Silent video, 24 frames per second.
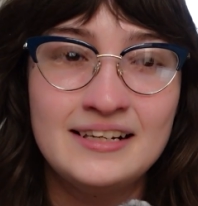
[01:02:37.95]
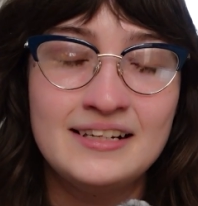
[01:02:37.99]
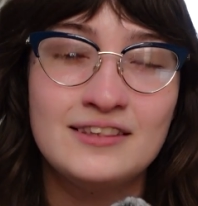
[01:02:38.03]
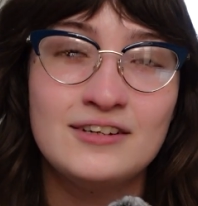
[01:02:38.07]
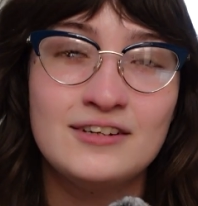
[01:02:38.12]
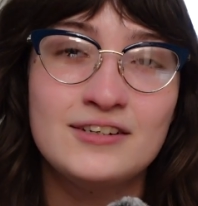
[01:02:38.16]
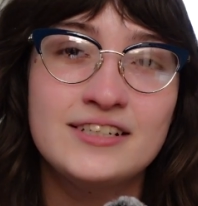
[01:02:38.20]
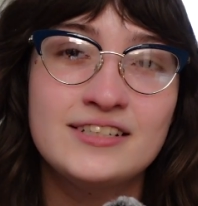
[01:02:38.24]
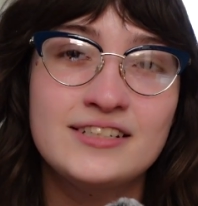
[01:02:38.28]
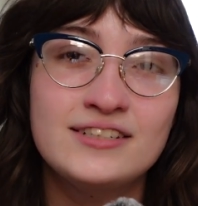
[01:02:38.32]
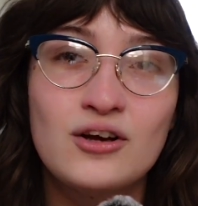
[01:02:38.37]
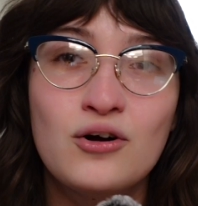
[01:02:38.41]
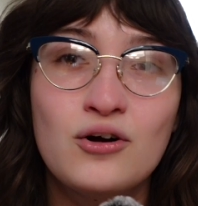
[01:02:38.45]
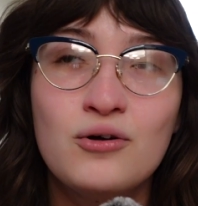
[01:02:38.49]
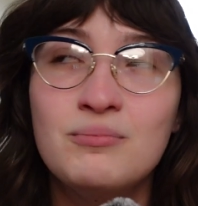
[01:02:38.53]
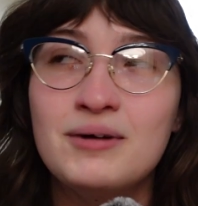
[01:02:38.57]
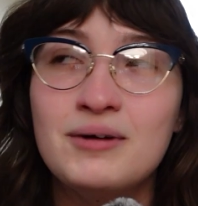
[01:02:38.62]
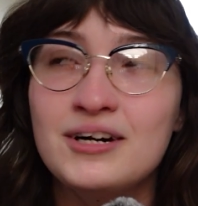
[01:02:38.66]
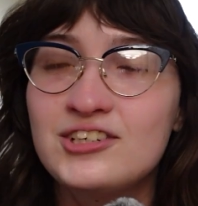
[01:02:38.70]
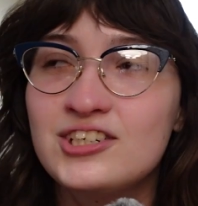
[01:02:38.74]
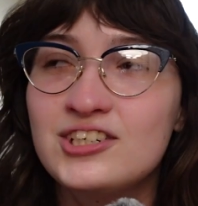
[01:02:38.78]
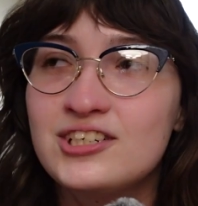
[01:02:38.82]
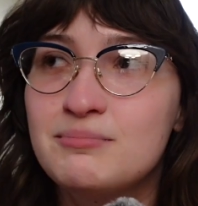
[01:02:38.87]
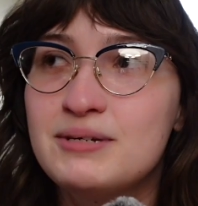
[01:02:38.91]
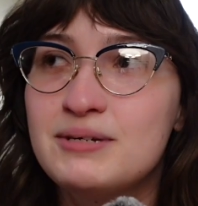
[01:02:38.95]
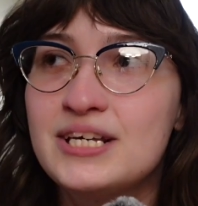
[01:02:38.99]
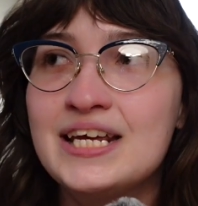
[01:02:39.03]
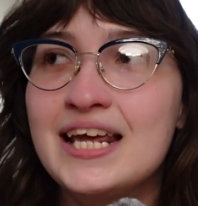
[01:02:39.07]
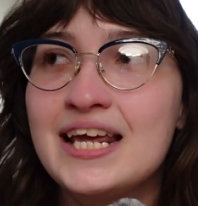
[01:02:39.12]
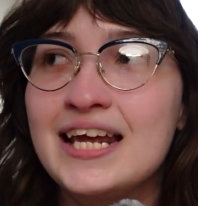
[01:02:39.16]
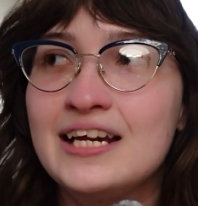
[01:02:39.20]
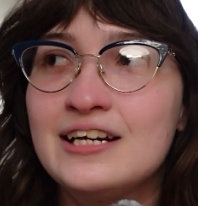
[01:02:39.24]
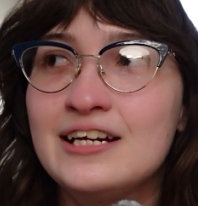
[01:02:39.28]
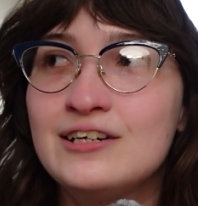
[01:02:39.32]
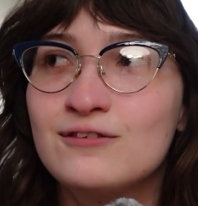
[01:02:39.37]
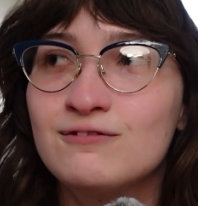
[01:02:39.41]
There's so much to be
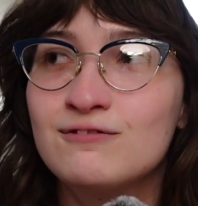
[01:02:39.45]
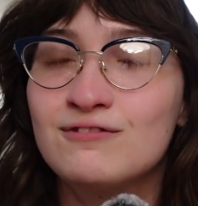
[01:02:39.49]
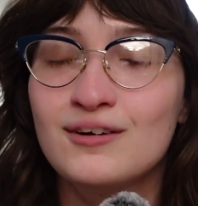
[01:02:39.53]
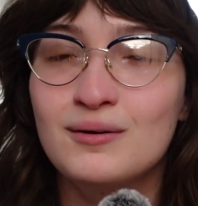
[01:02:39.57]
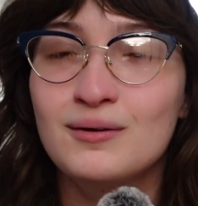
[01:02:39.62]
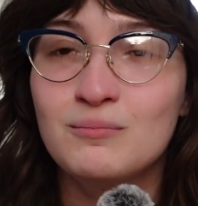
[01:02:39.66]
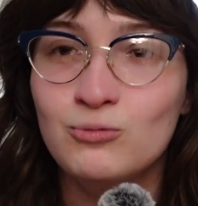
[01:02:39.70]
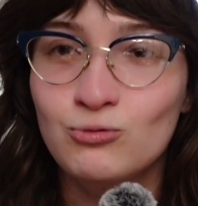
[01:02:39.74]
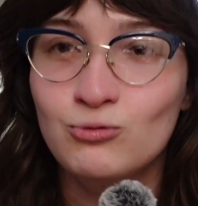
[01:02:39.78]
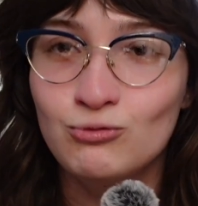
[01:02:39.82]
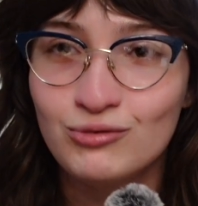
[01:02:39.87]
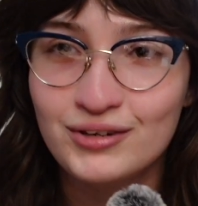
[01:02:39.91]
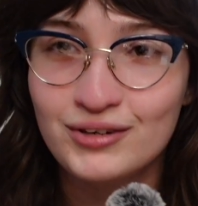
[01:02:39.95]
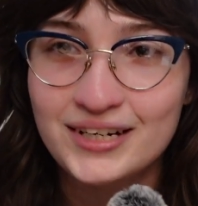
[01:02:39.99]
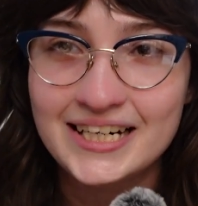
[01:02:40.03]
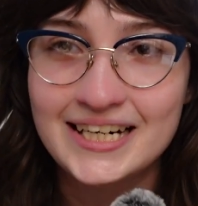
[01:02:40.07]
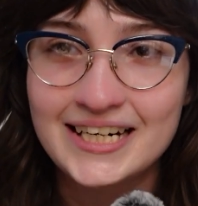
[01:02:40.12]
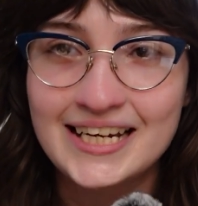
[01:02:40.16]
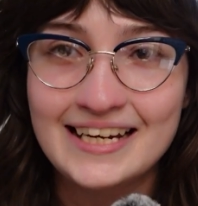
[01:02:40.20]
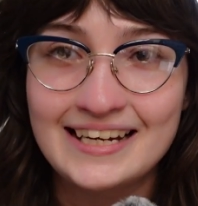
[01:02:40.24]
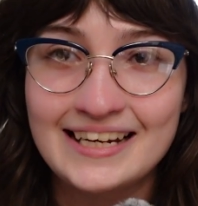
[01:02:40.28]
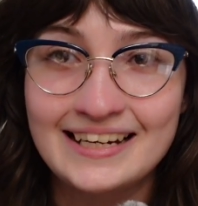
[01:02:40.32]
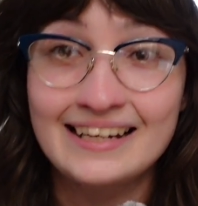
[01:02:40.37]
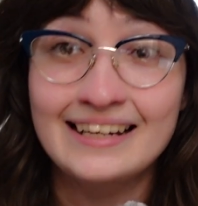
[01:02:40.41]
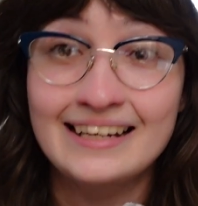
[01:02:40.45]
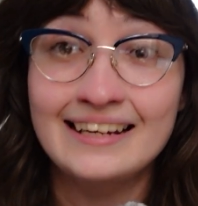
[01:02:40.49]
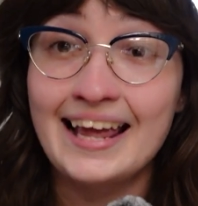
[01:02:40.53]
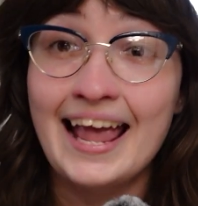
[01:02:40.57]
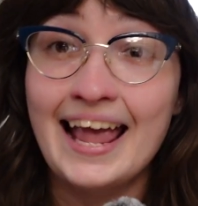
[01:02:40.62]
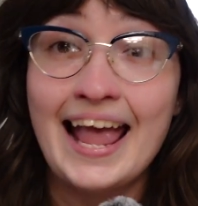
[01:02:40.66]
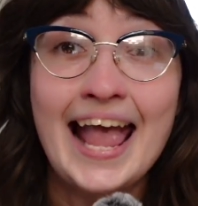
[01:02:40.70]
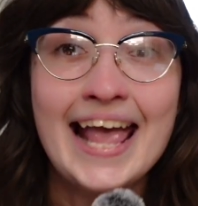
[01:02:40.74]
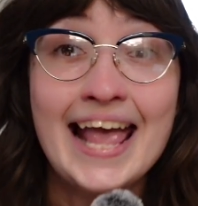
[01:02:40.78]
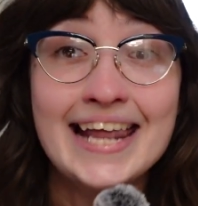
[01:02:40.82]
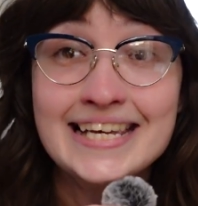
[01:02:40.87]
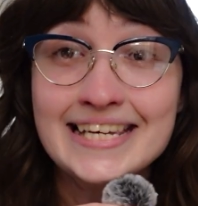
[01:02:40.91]
gained from reading
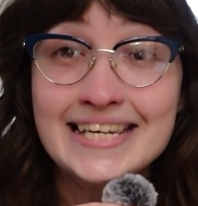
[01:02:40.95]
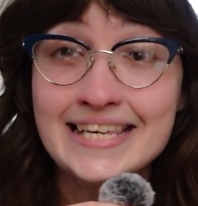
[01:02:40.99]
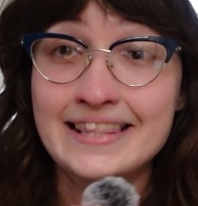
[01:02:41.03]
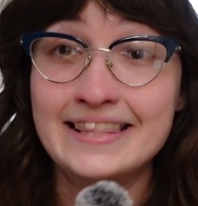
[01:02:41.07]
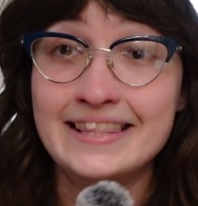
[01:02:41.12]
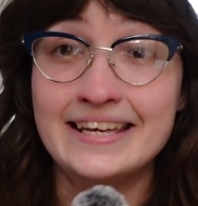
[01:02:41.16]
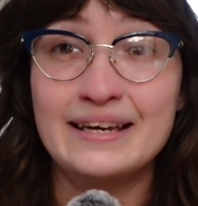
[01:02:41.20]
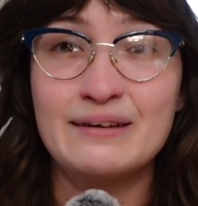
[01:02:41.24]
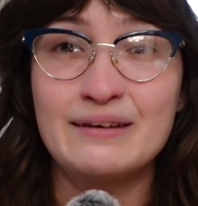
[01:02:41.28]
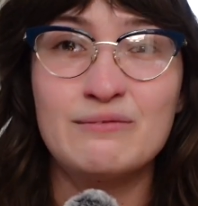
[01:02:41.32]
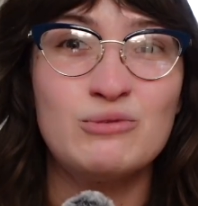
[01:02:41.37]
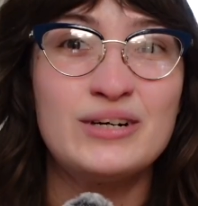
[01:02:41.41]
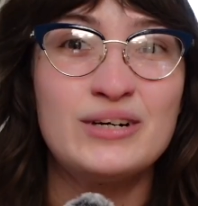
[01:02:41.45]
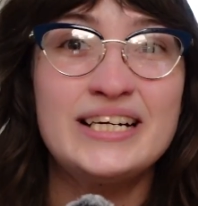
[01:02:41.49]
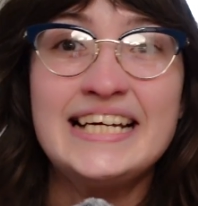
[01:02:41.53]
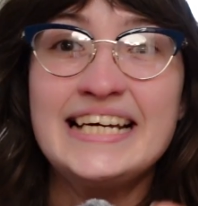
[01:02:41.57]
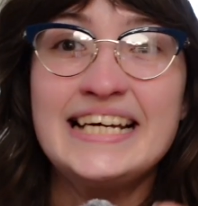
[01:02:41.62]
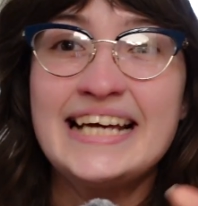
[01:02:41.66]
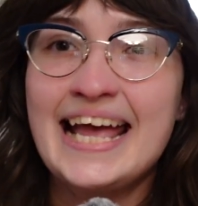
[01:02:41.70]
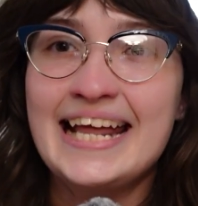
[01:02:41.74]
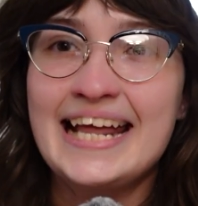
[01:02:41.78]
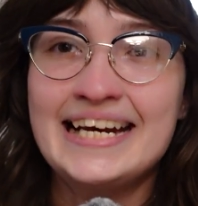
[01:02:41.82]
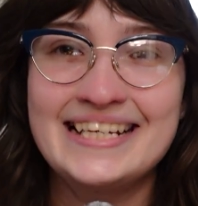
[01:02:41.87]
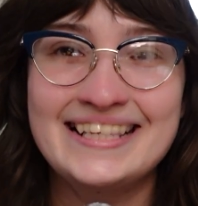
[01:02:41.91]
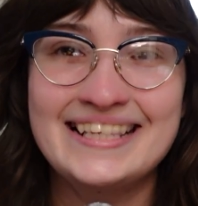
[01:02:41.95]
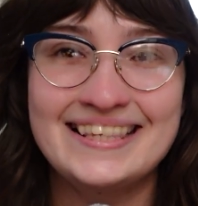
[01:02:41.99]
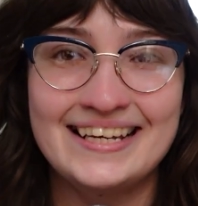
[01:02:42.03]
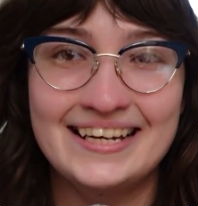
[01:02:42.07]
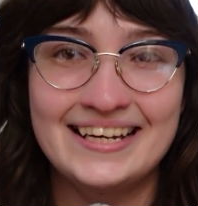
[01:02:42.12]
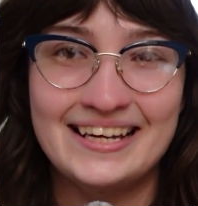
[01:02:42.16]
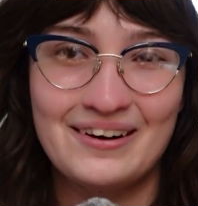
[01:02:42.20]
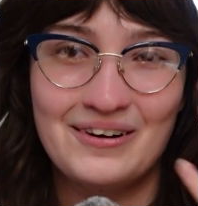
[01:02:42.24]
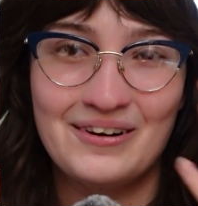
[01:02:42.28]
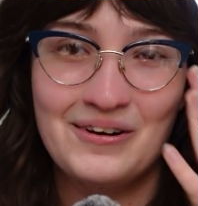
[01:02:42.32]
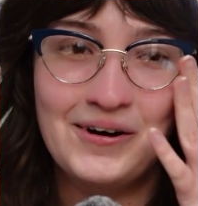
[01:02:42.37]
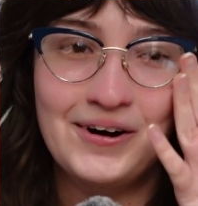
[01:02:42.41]
anything, reading
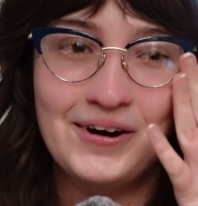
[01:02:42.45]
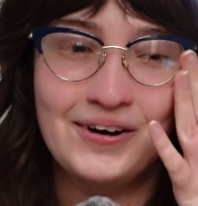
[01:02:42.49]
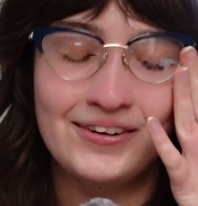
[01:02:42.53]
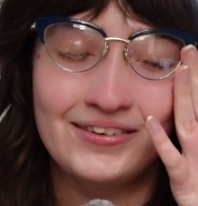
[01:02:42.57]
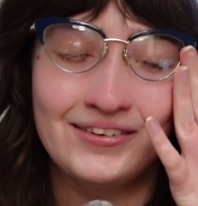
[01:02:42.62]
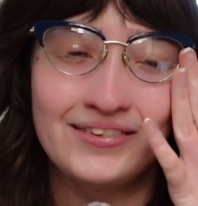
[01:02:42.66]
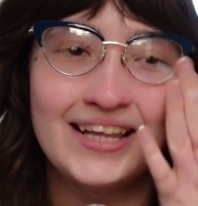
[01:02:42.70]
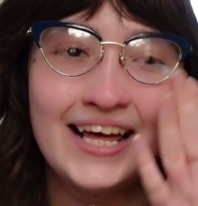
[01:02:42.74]
anything at all,